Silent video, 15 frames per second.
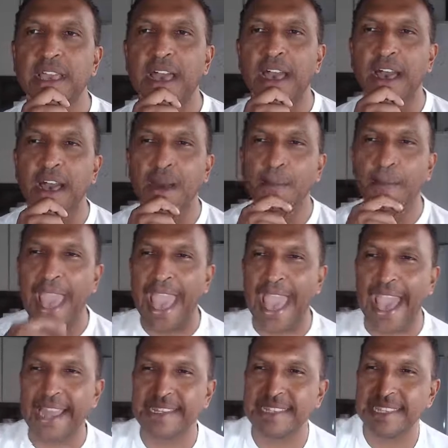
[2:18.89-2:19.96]
I'm
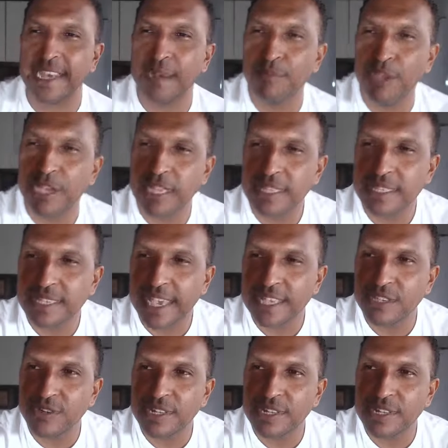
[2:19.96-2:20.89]
looking at the schedule.